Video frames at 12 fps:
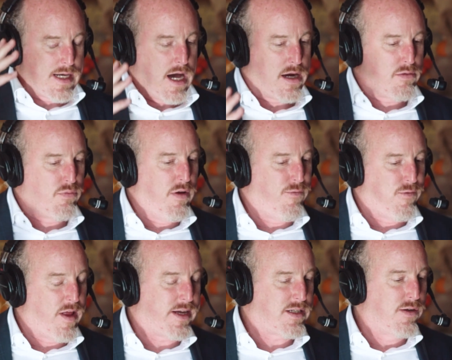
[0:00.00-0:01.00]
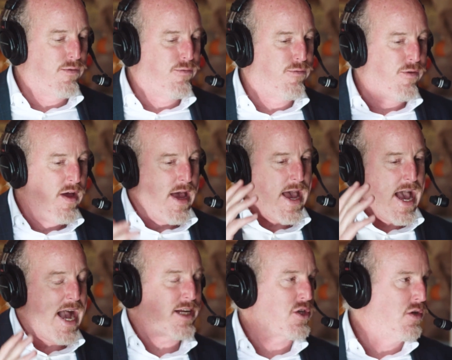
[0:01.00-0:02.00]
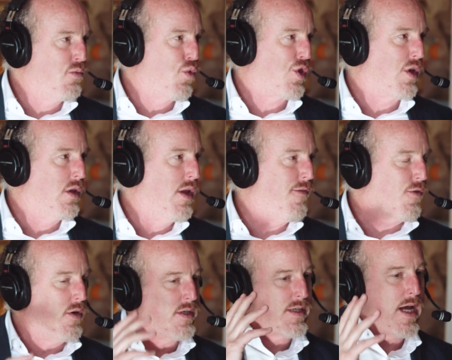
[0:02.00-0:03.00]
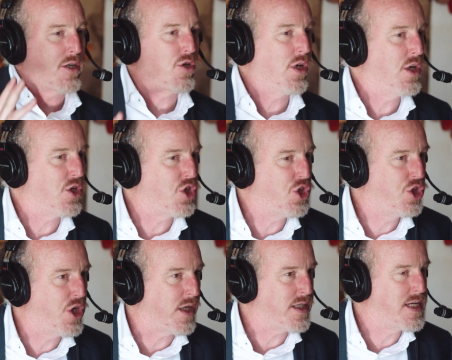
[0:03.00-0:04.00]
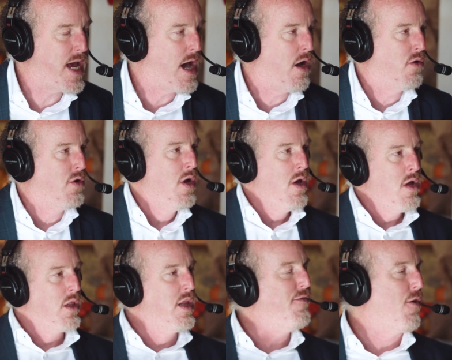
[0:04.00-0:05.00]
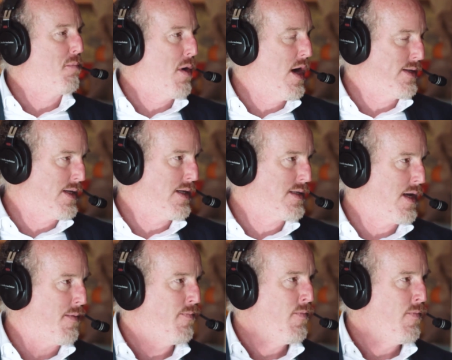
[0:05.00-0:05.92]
got a reflexive action with the liver, and it's actually going to shut down liver processing.